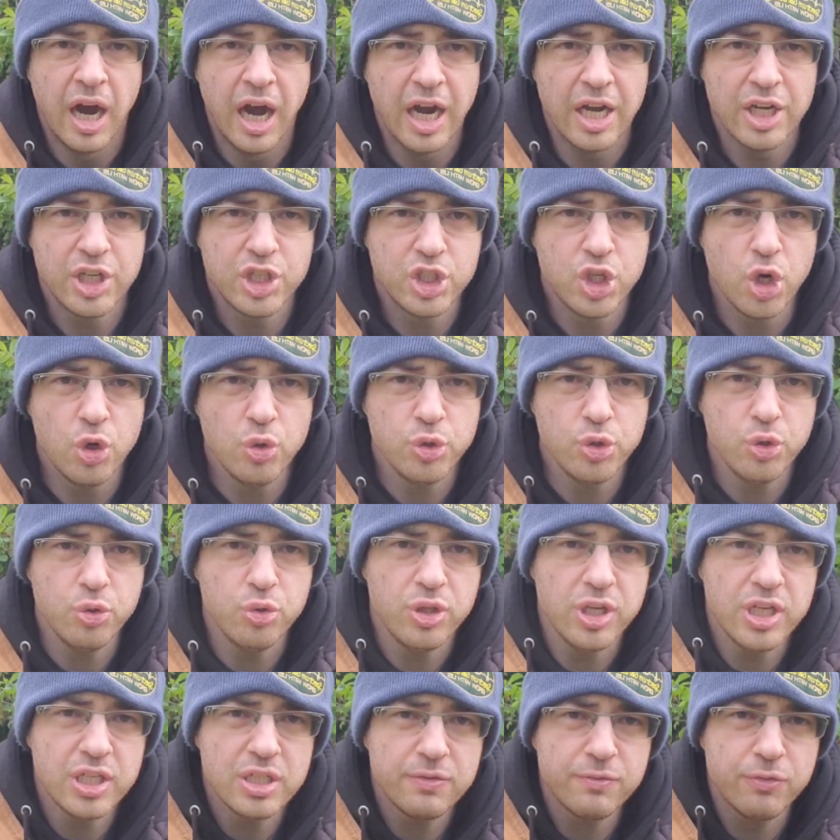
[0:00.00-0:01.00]
I showed
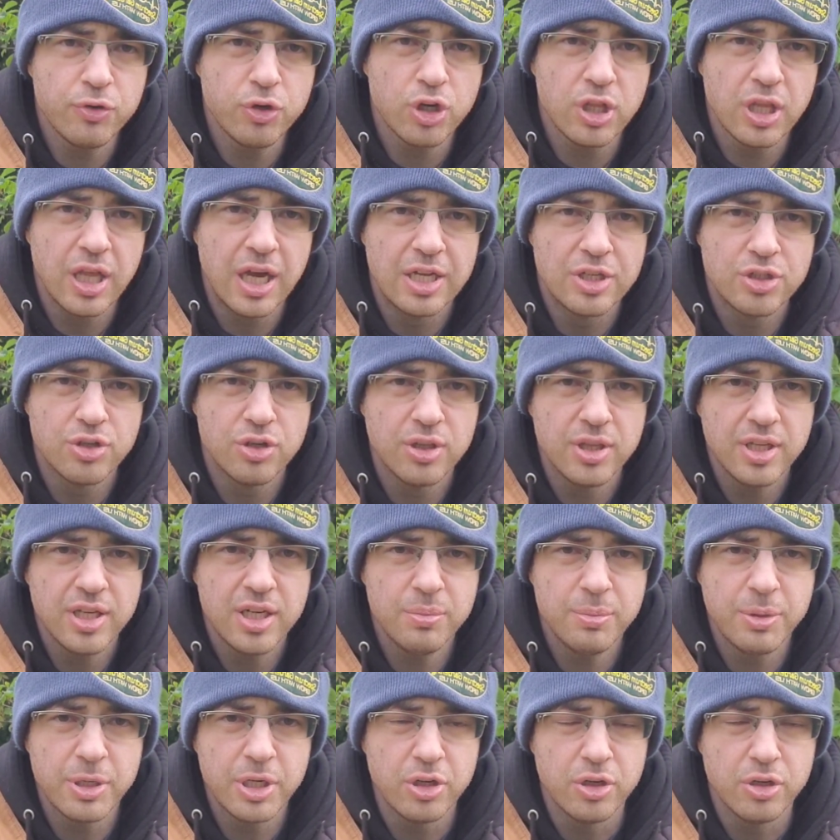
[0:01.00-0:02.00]
you this fertilizer a
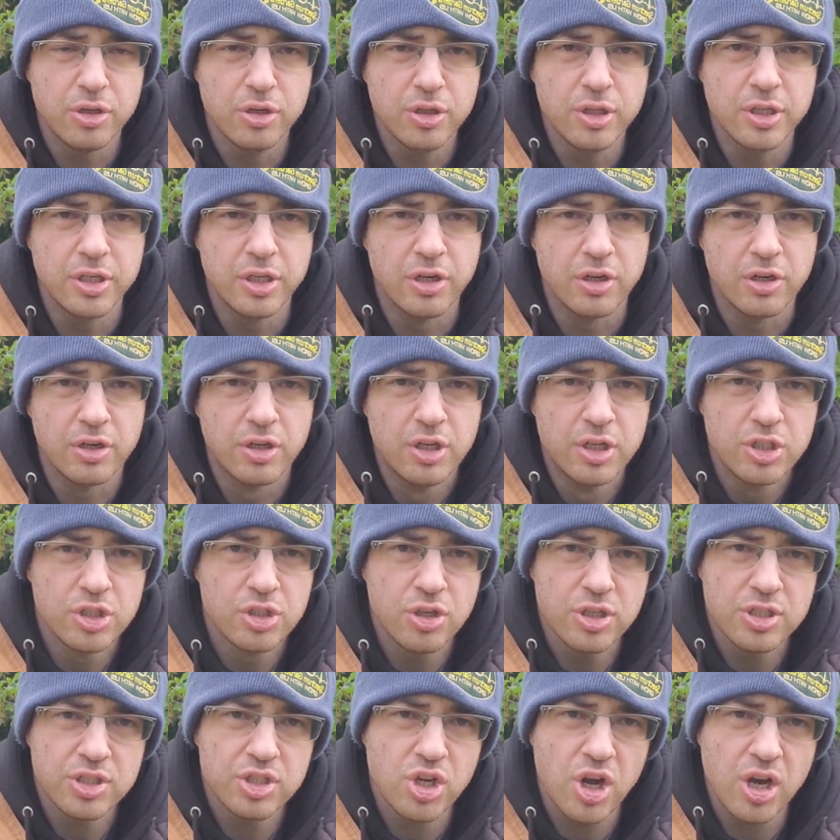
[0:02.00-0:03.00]
little bit earlier,
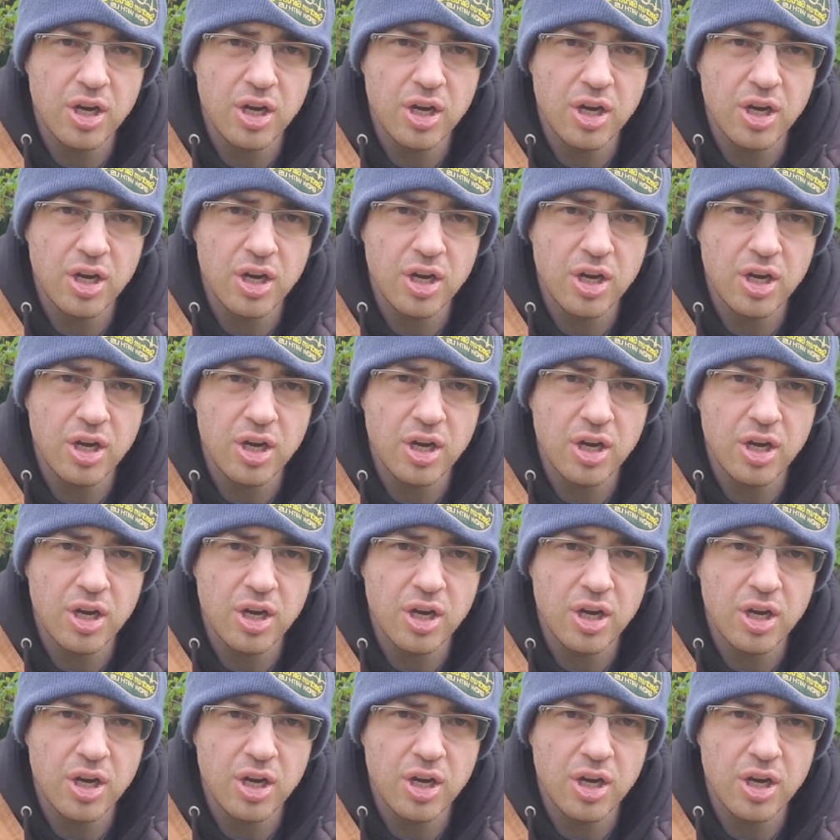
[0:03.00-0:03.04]
so let's